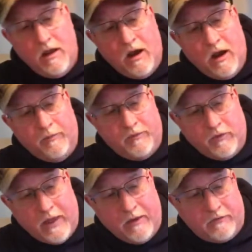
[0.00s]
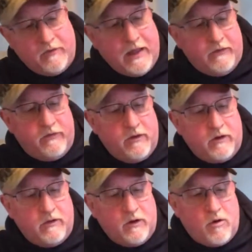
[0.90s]
Um, so that's that's the
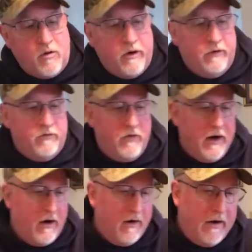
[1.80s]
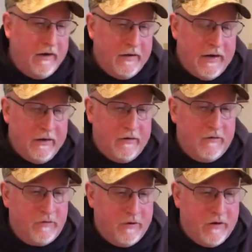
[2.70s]
the cordage there in, in
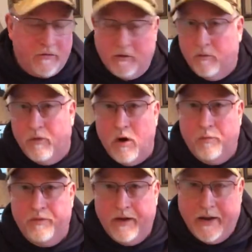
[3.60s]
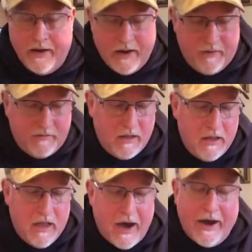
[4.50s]
traditional rope that I have.
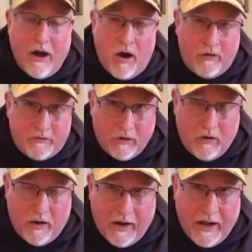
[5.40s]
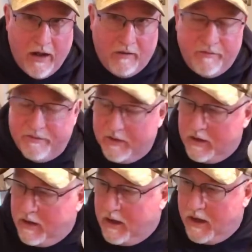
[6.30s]
I also have
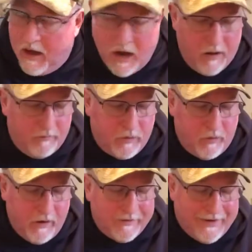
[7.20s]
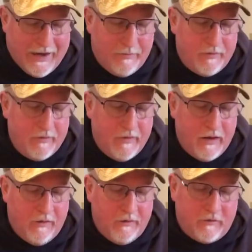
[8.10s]
um, Gorilla Tape.
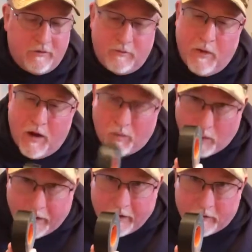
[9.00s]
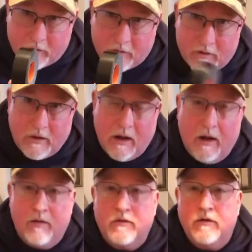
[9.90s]
Uh, this is small one inch
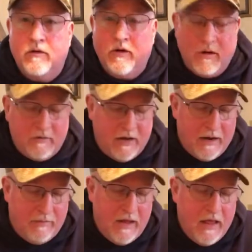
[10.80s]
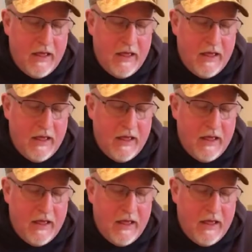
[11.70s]
uh, Gorilla Tape